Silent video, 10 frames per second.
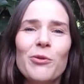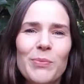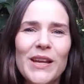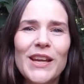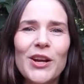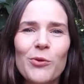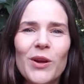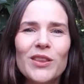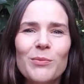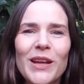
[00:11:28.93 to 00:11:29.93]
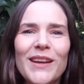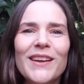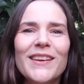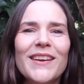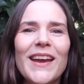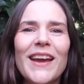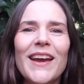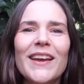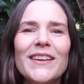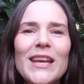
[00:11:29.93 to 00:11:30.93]
being here with me,
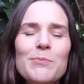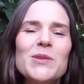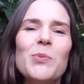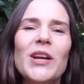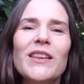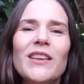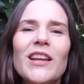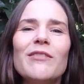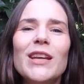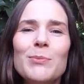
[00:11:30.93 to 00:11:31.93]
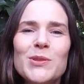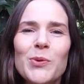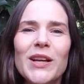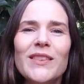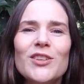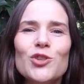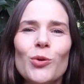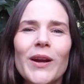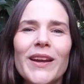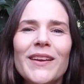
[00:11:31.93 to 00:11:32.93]
and keep spreading the love, keep spreading the
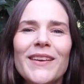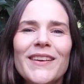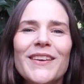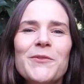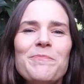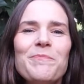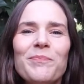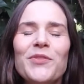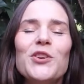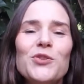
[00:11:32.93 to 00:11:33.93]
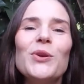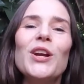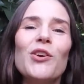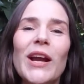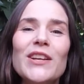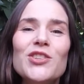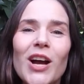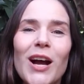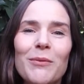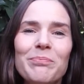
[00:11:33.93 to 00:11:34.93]
joy. You're doing a great
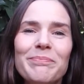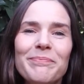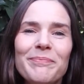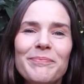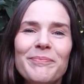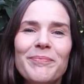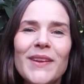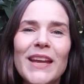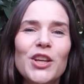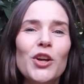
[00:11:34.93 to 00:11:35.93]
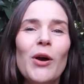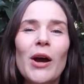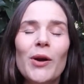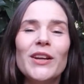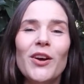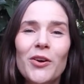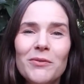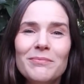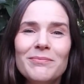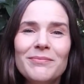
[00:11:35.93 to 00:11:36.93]
job. And you know how I know?
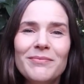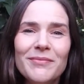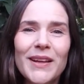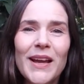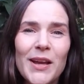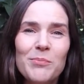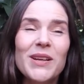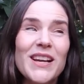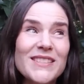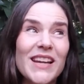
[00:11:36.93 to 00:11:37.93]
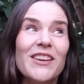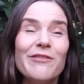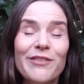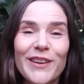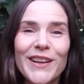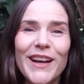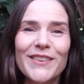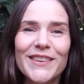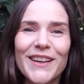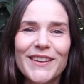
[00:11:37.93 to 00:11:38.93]
Because I can feel it
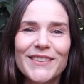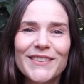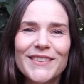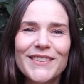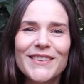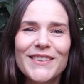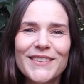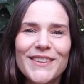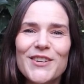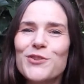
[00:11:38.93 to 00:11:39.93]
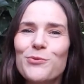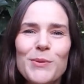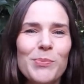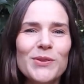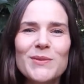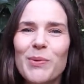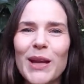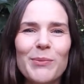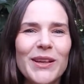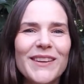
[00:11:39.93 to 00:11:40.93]
out there. There's ripples,
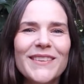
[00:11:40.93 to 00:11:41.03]
baby.